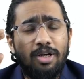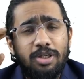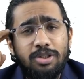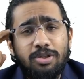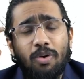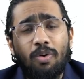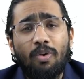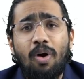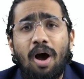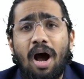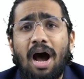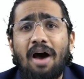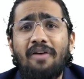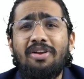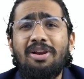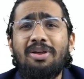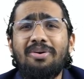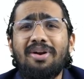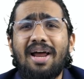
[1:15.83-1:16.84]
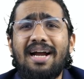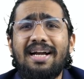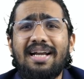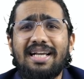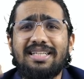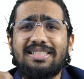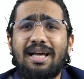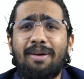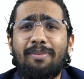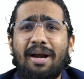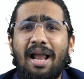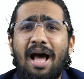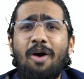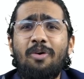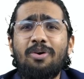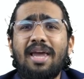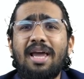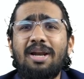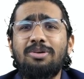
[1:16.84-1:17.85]
So how will you write exam and
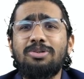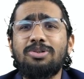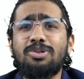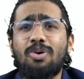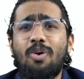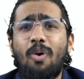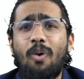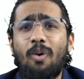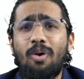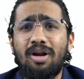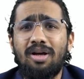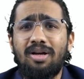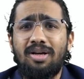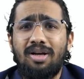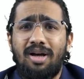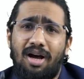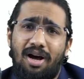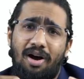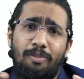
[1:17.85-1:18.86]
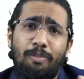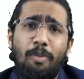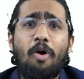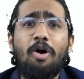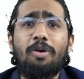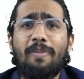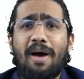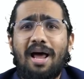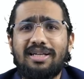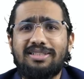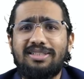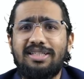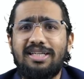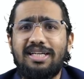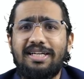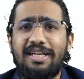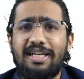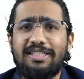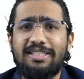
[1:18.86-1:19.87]
how can you score more marks in
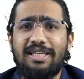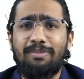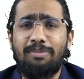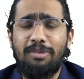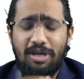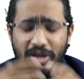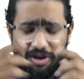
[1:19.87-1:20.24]
NEET exam?